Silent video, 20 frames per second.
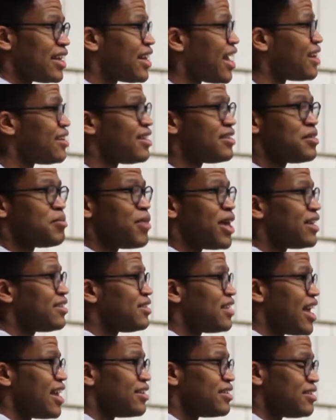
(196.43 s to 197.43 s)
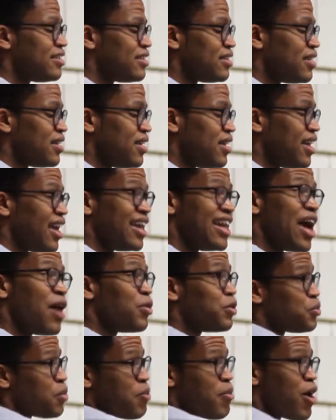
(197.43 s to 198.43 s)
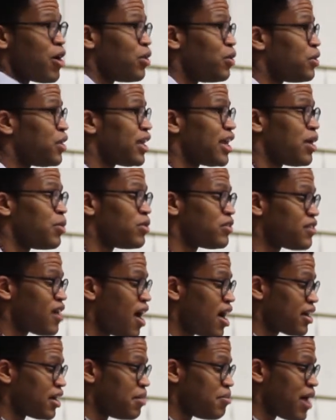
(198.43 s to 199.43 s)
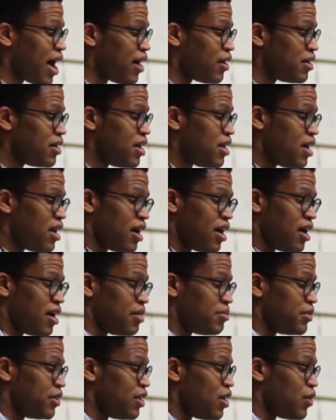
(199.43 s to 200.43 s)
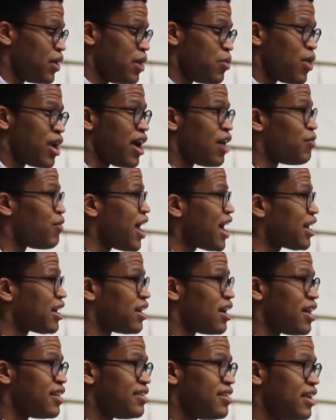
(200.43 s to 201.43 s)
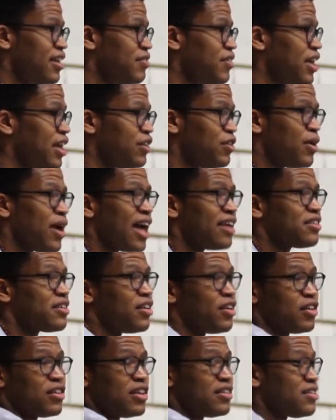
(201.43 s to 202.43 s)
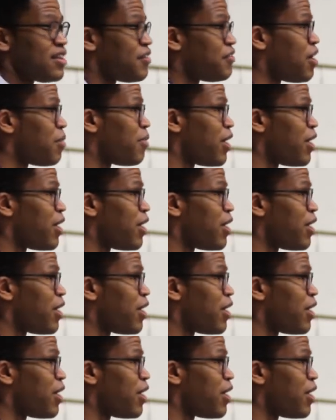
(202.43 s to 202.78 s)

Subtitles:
that doesn't make sense. And that was what Martin Luther King was talking about. He went on record on TV, and you guys can look this stuff up